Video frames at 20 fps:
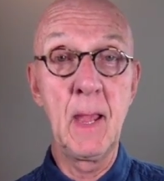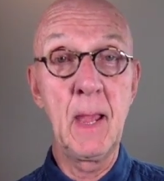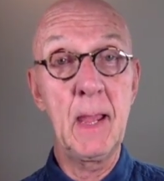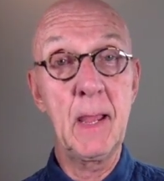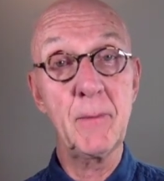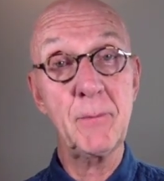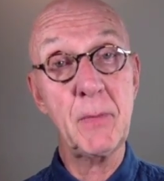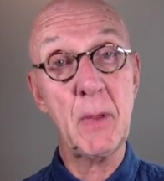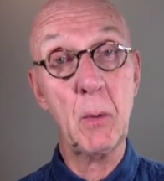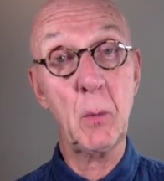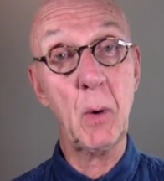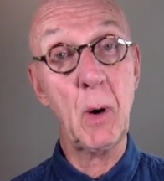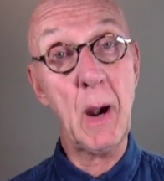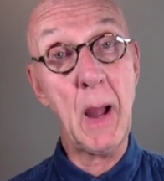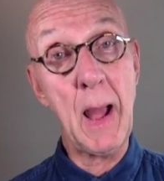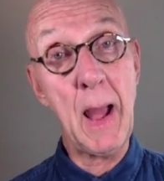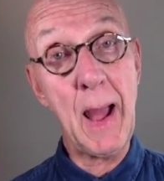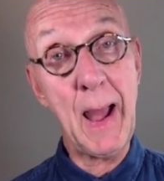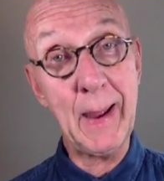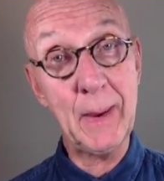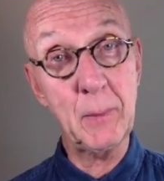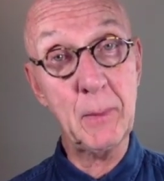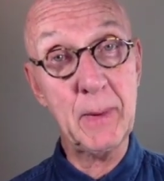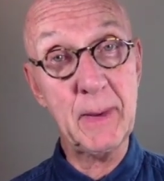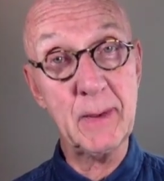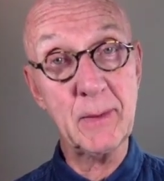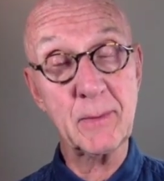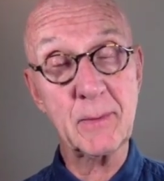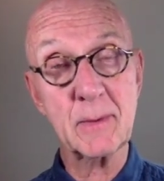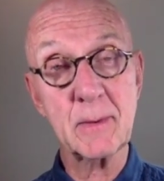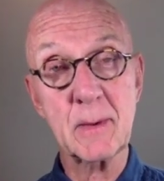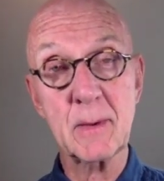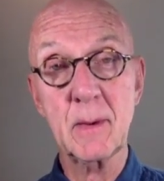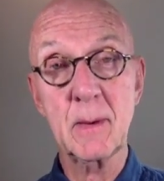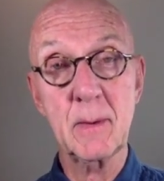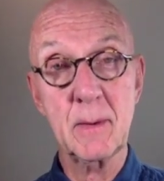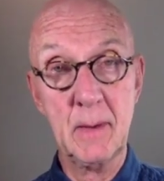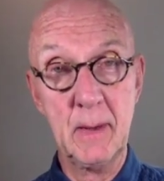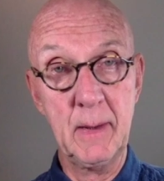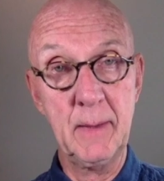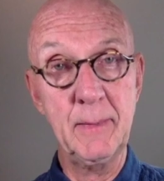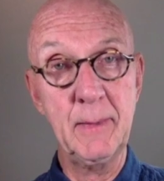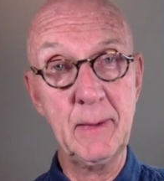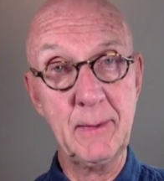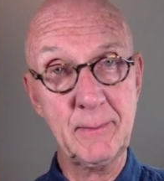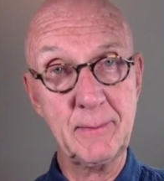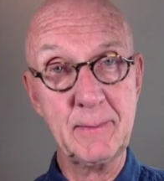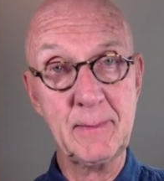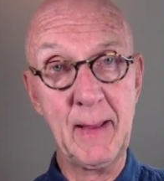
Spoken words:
If they were high risk in this